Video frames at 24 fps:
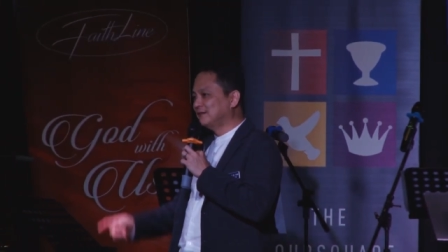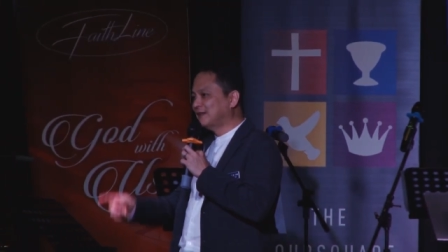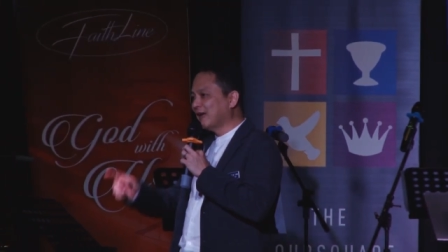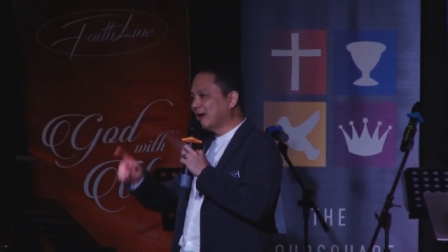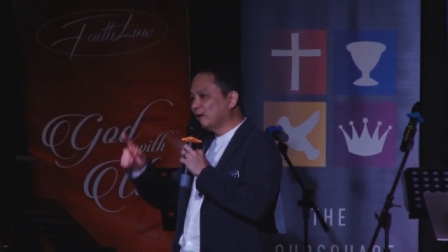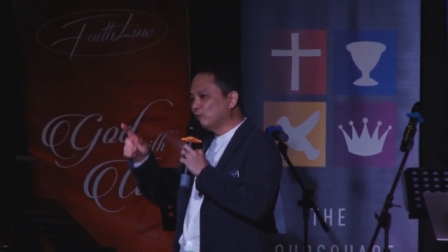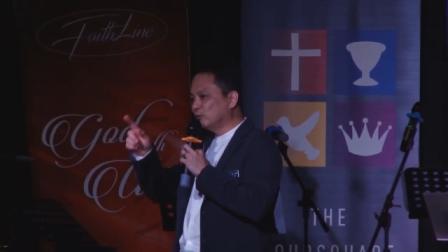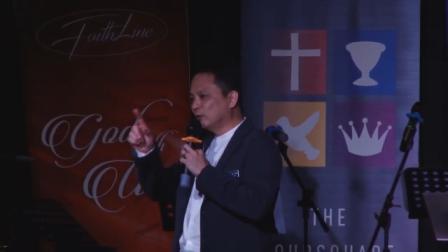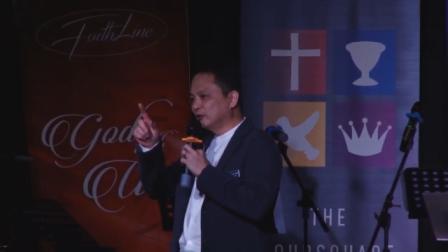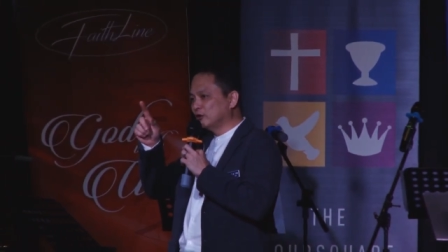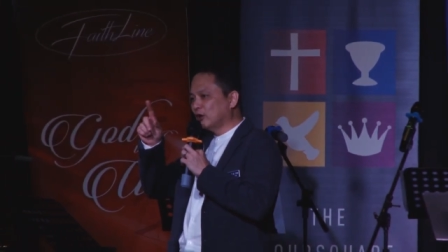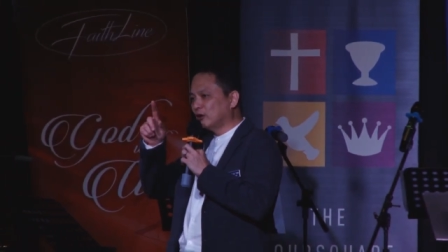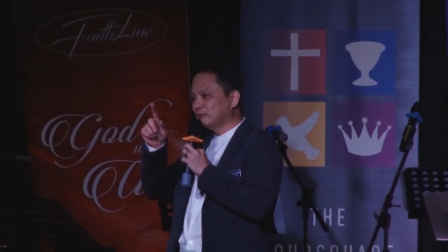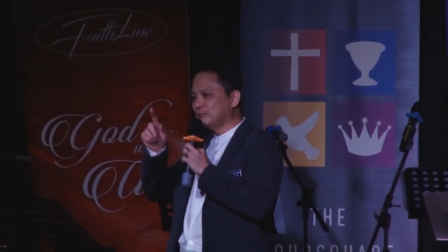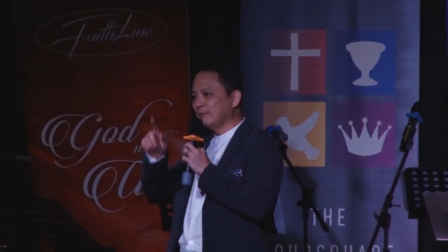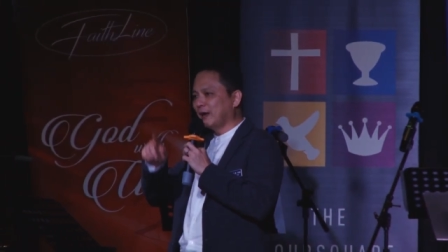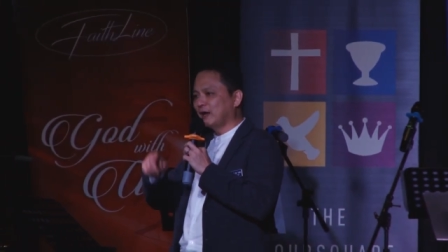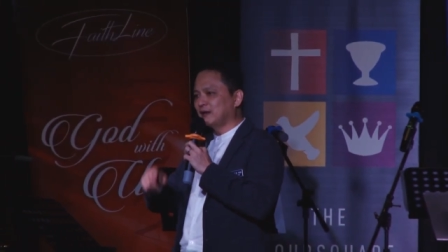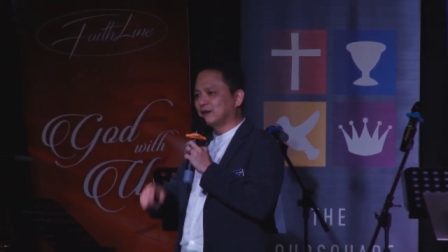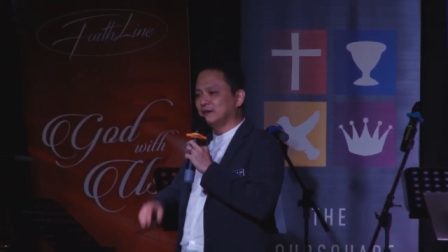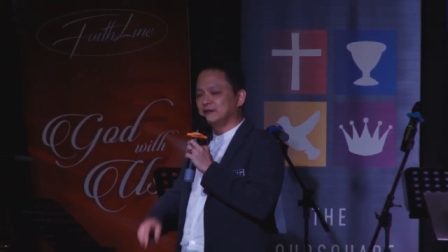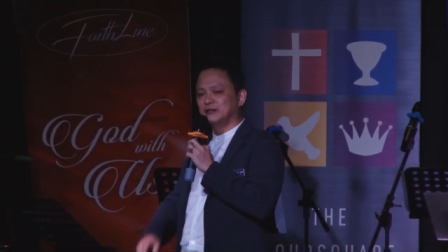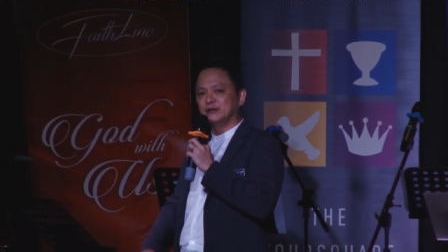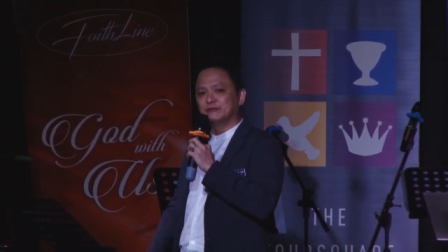That would not
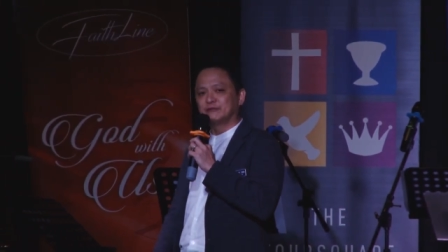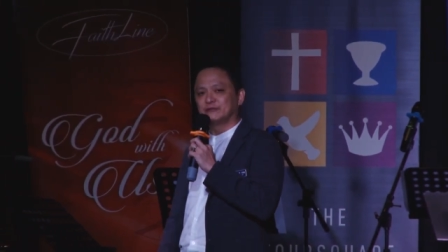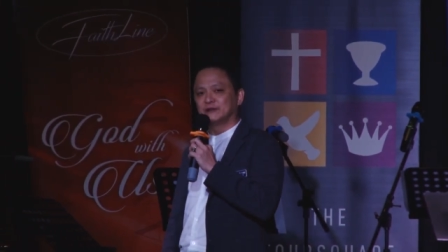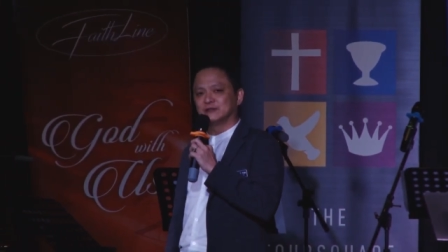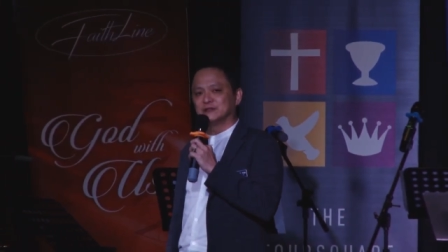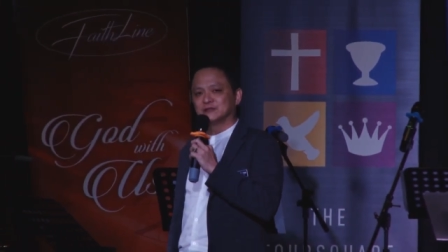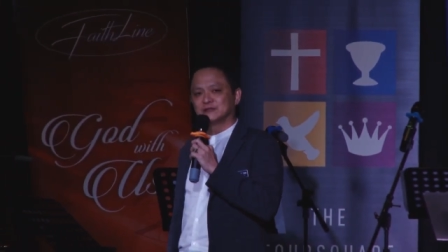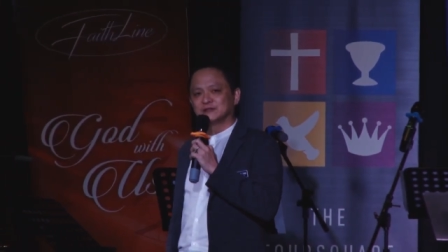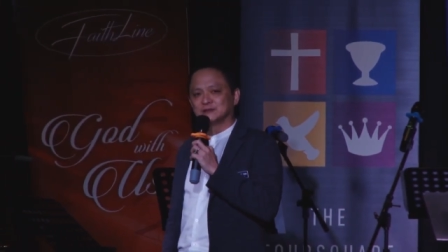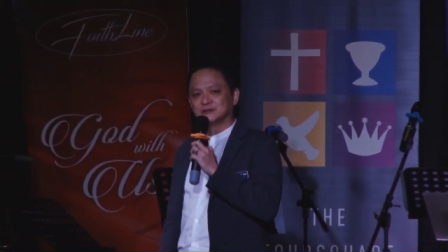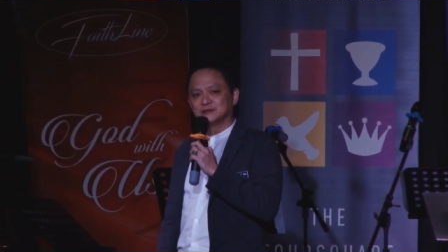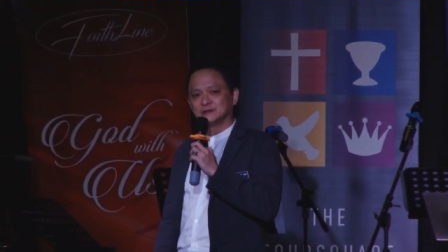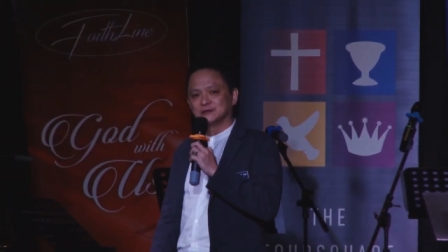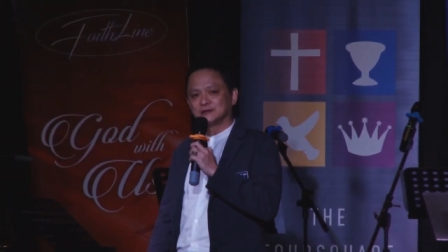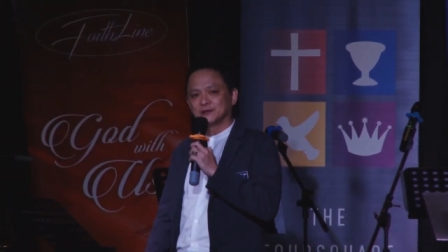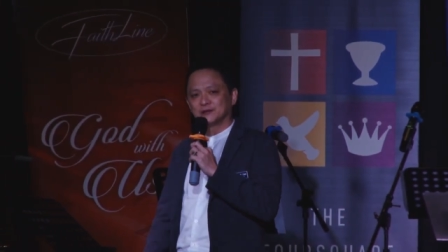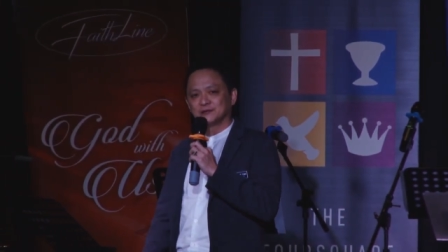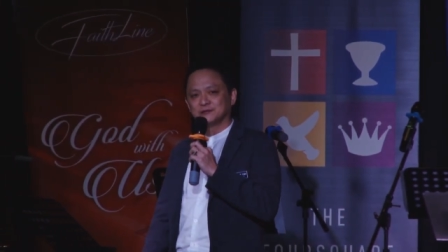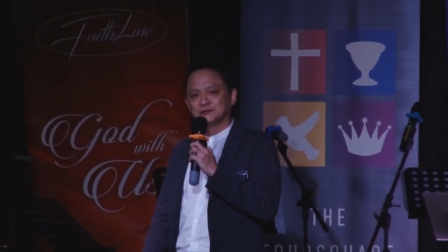make a difference.